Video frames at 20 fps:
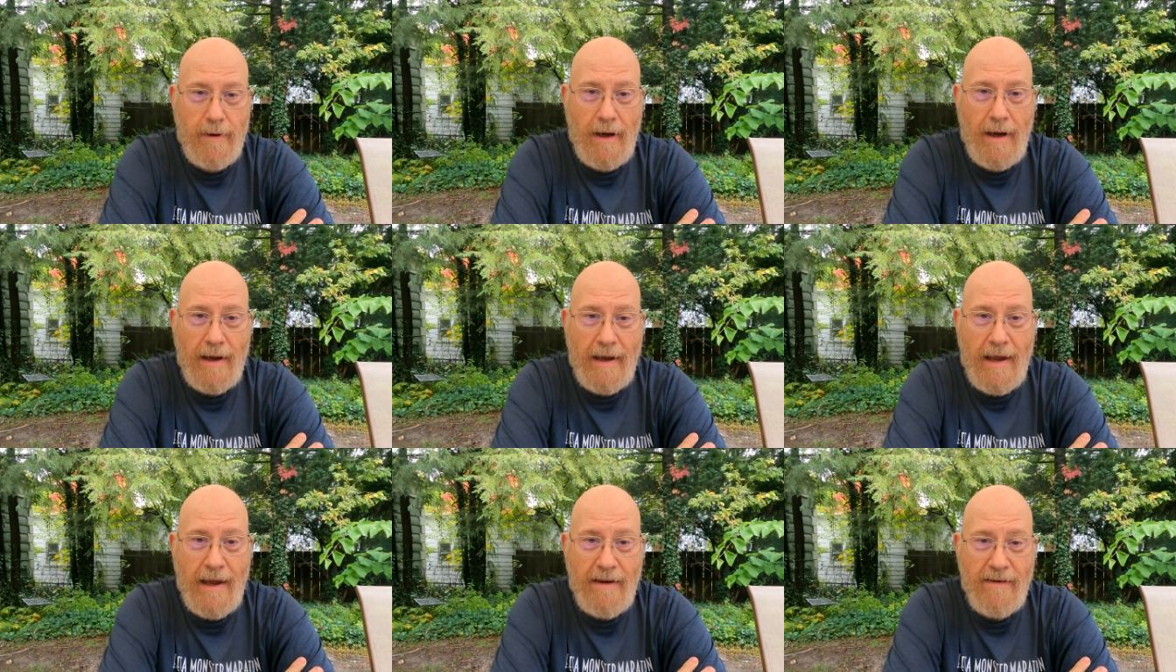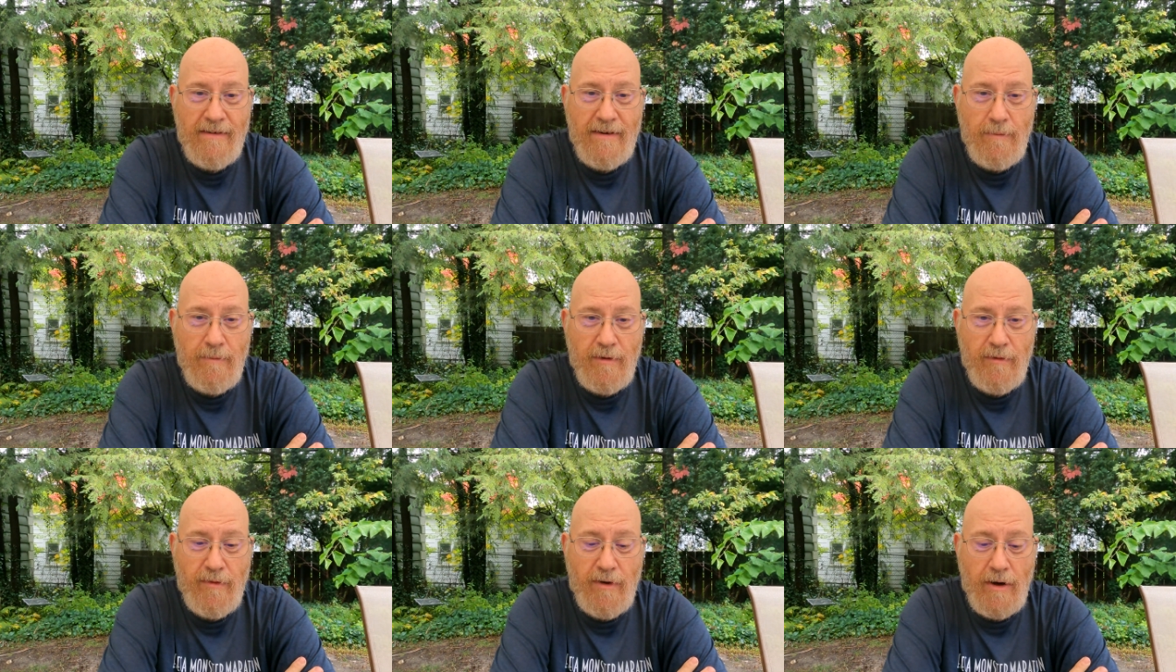I can't
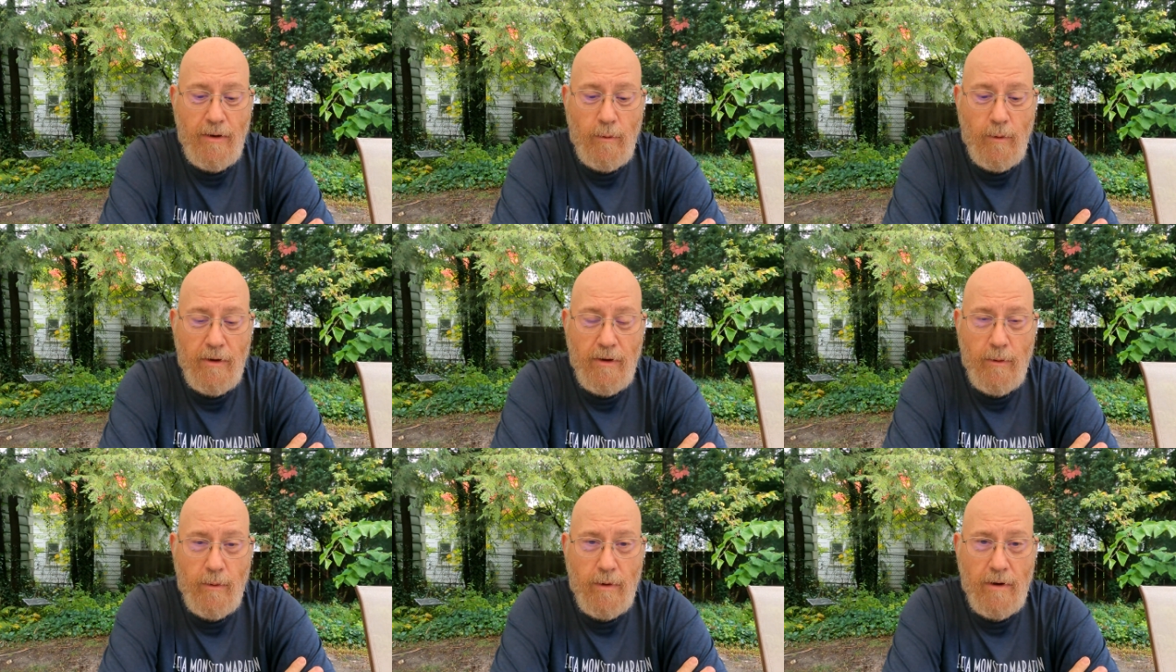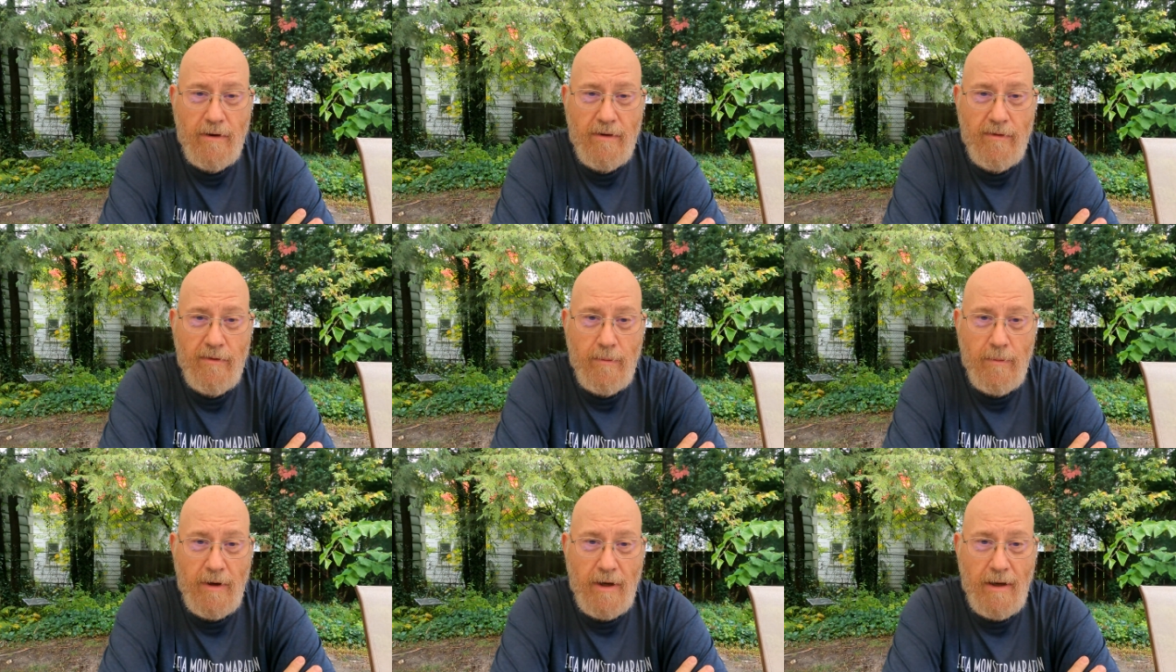seem to find one that works
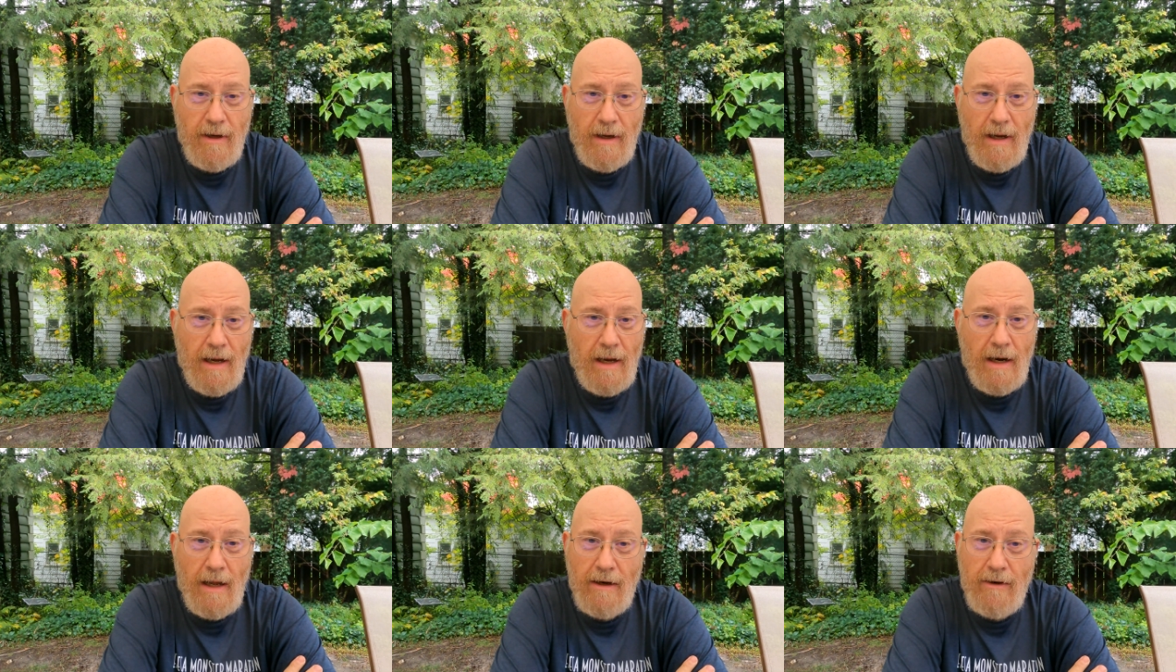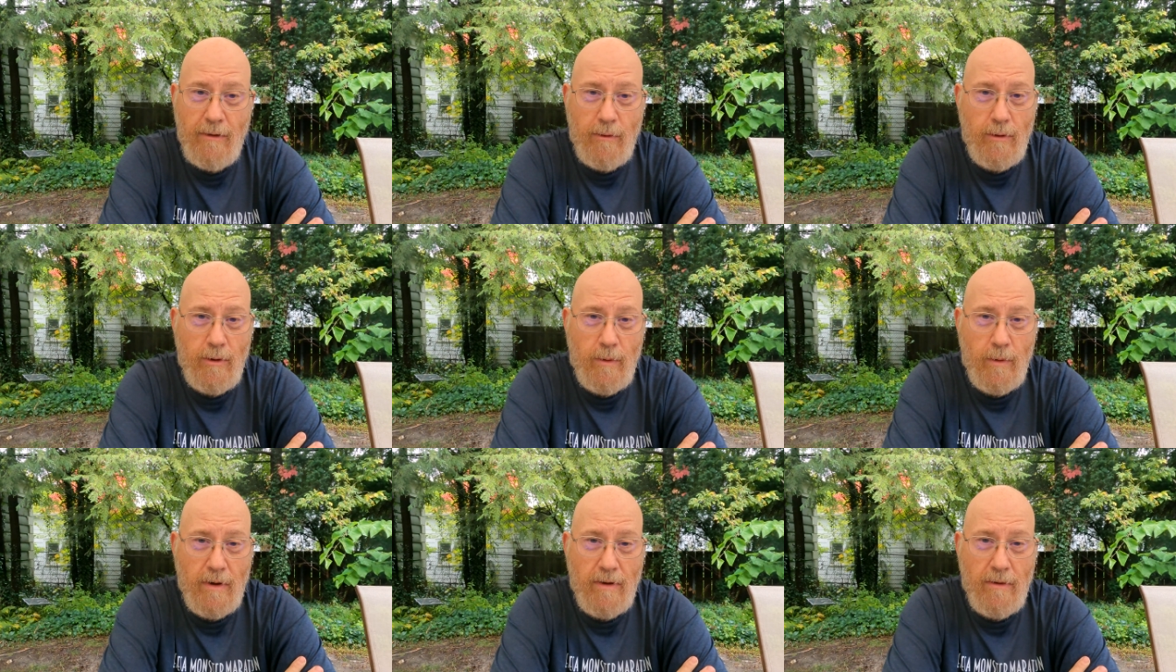for me, and I don't
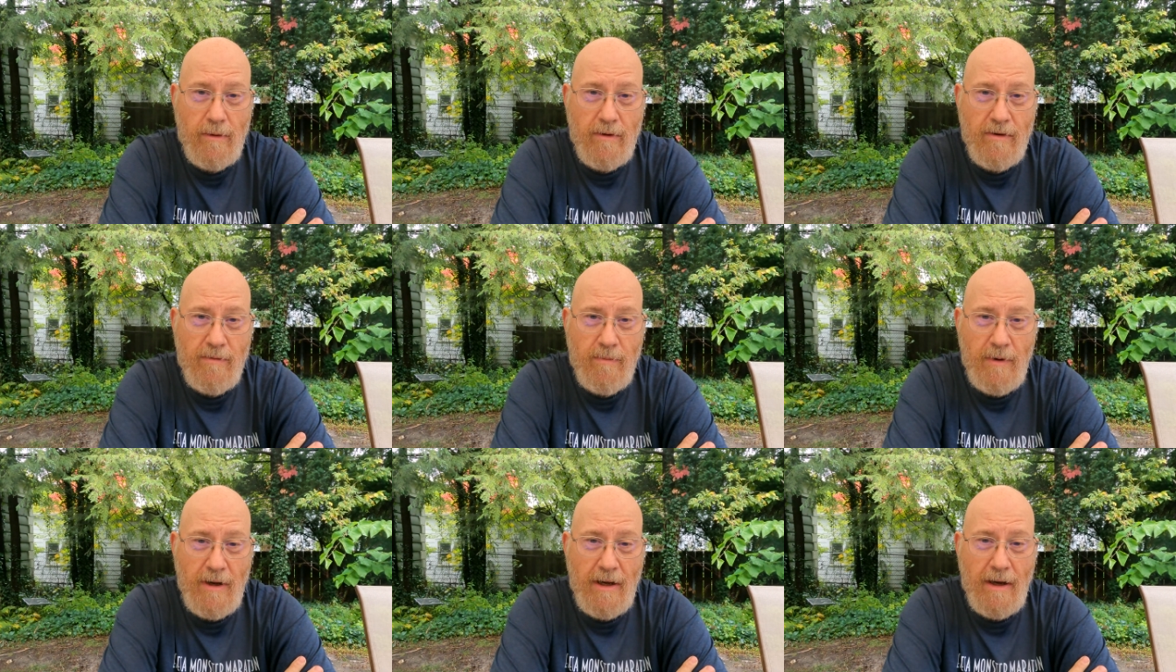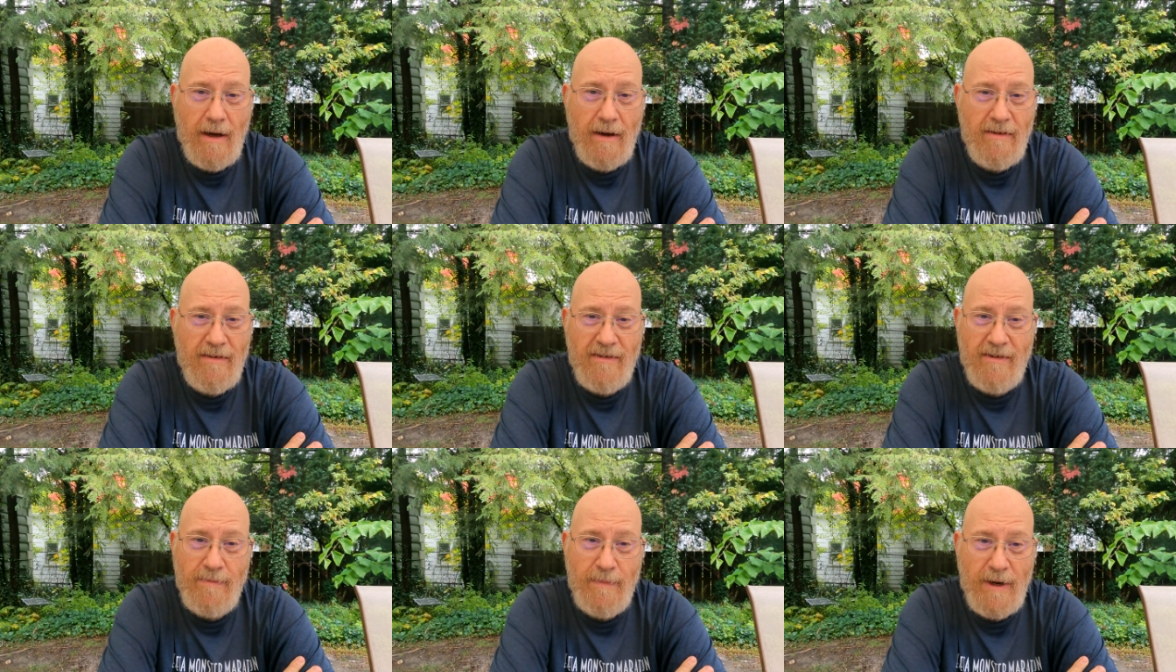know whether it's me. I
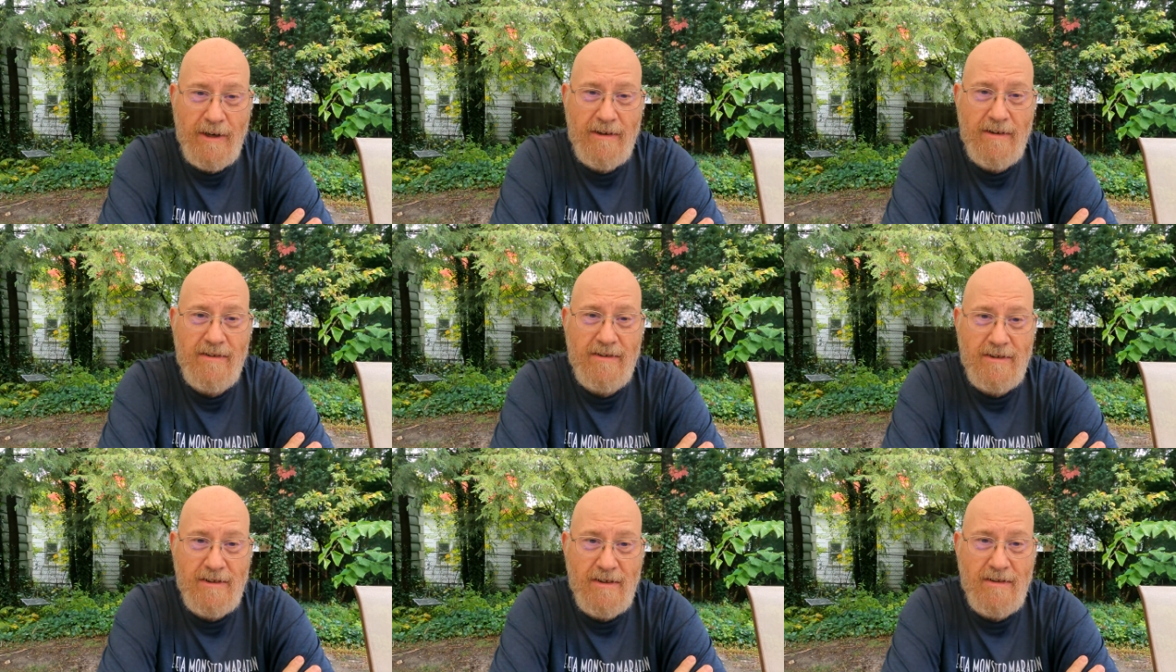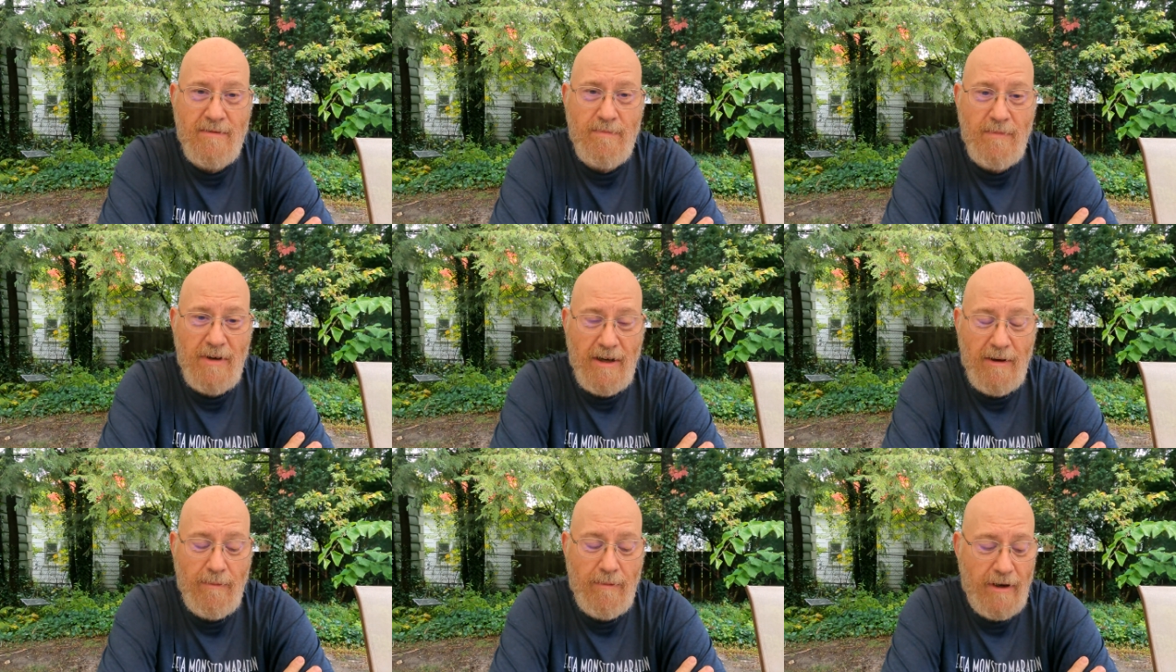suspect it's just
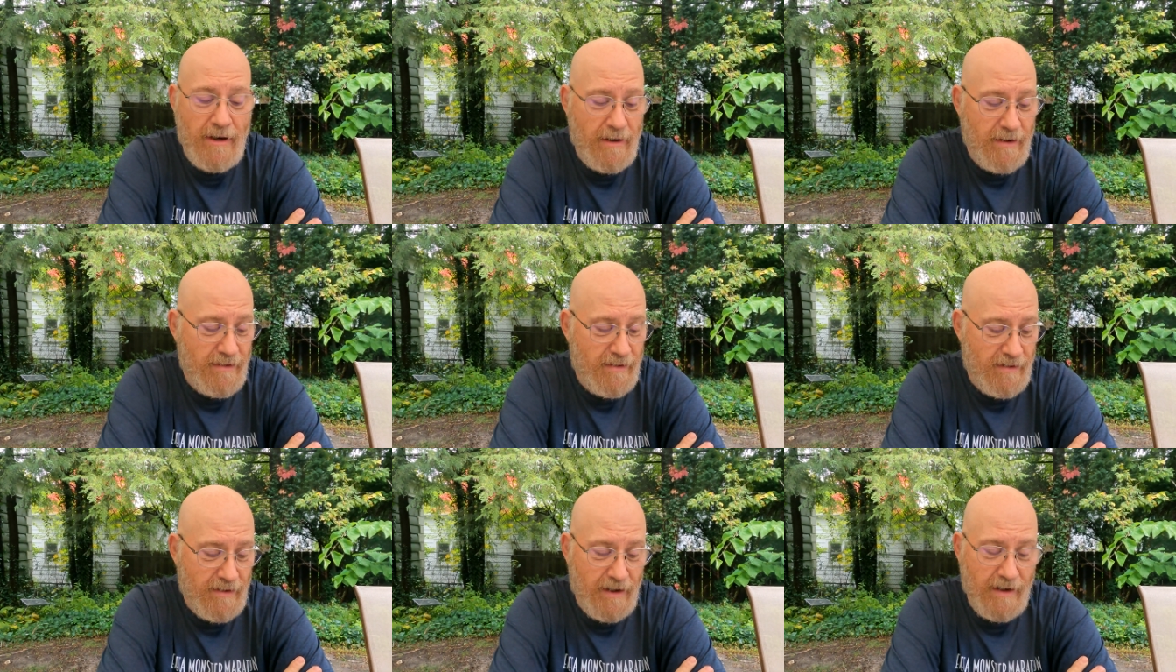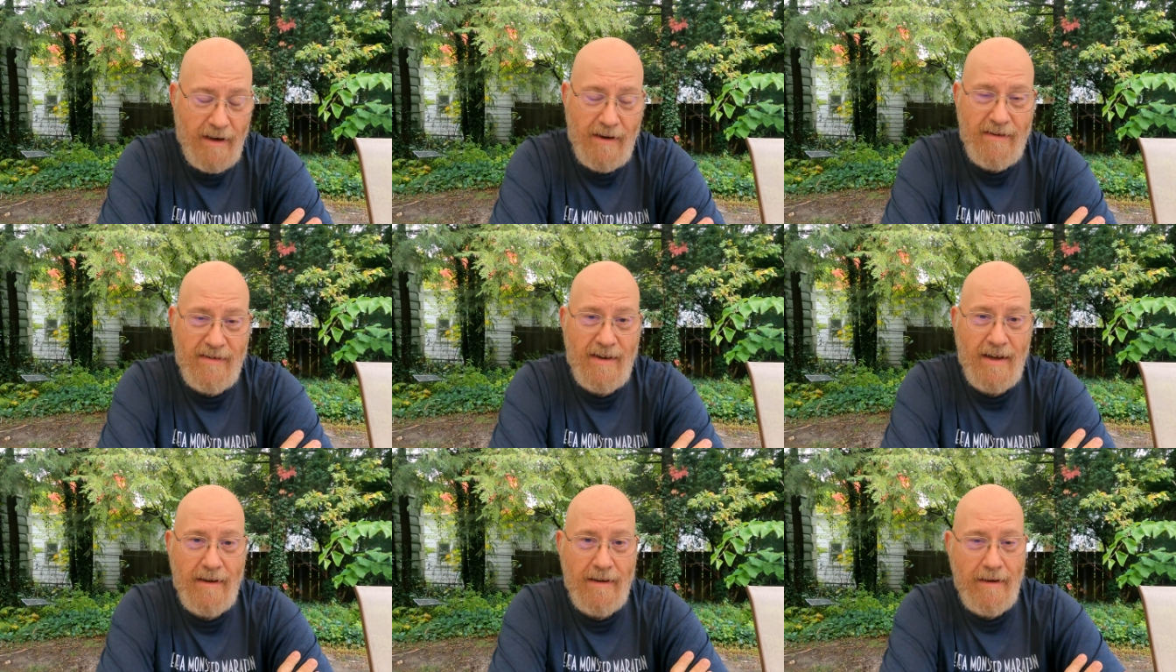me, because like I
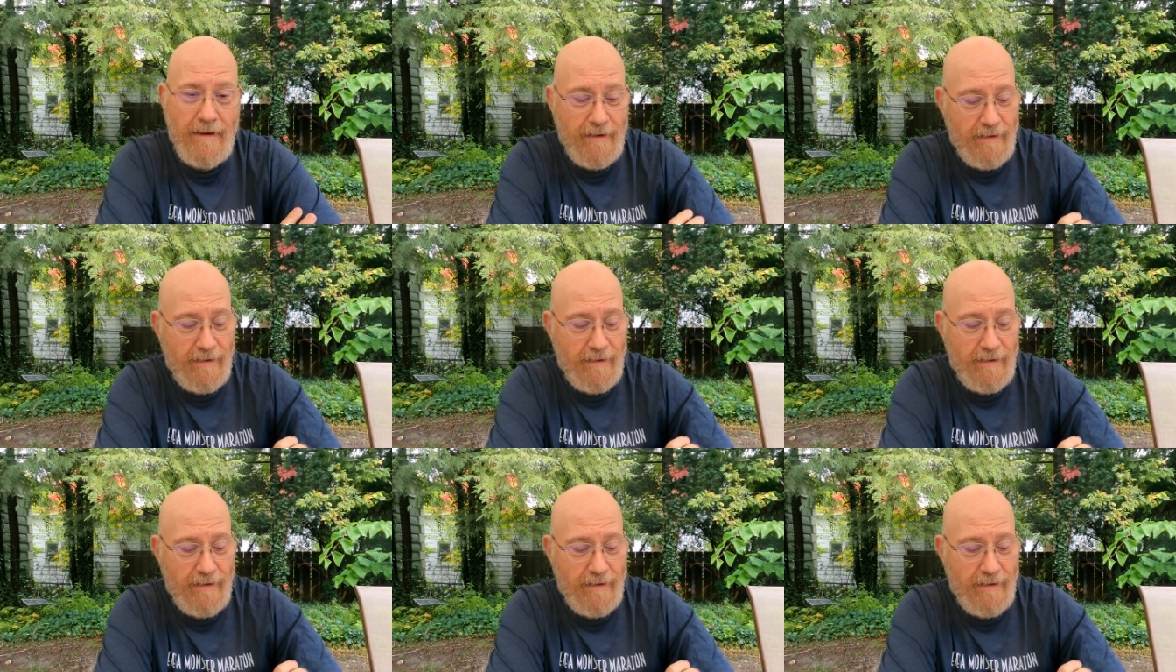said,